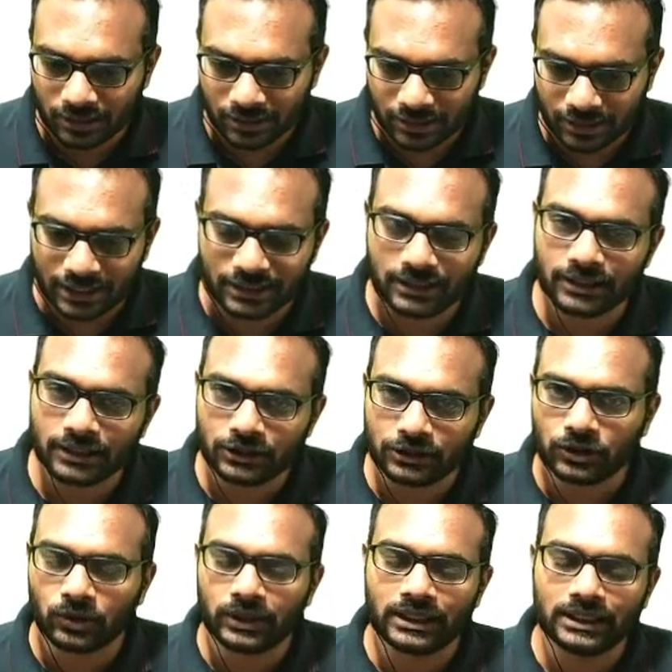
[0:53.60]
get in,
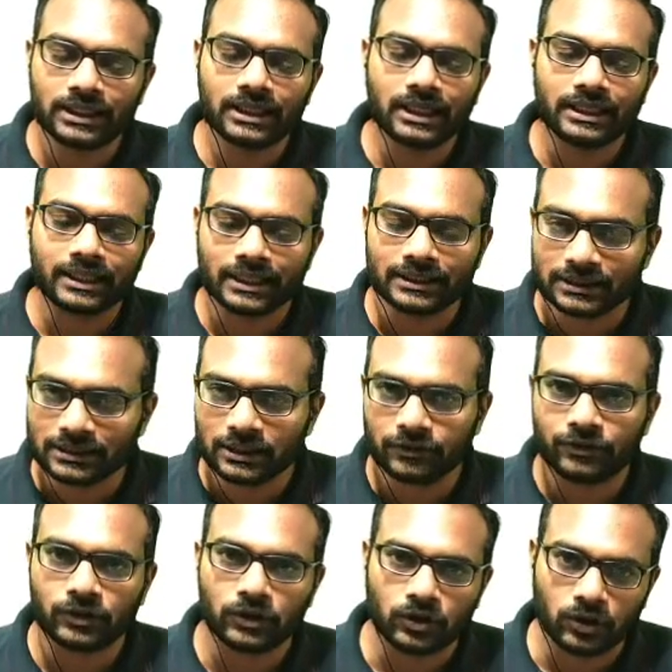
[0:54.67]
join there and register
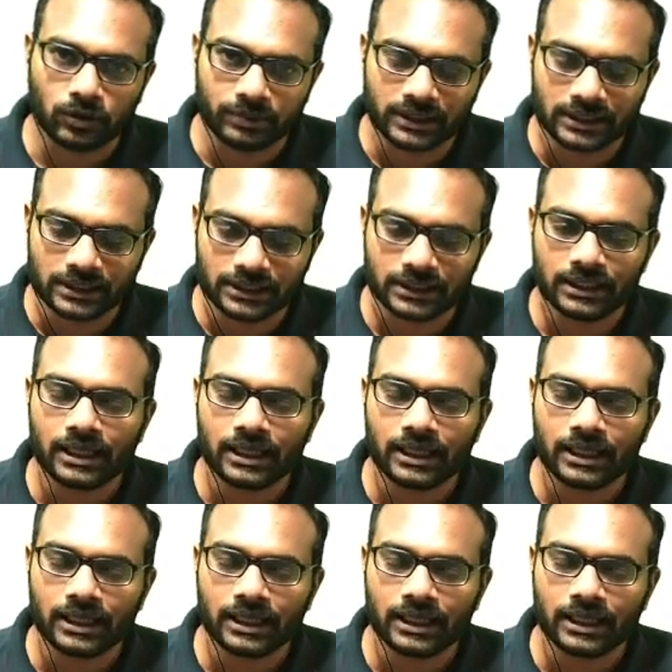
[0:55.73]
for the competition,